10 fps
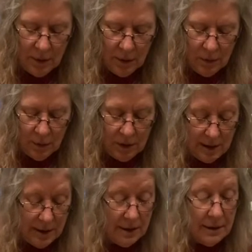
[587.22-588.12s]

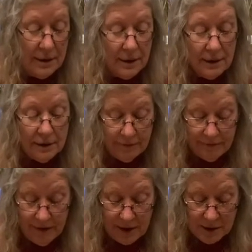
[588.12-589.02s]
on the
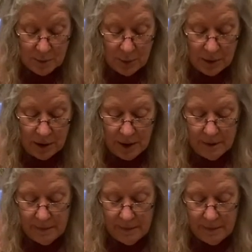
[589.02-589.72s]
face part.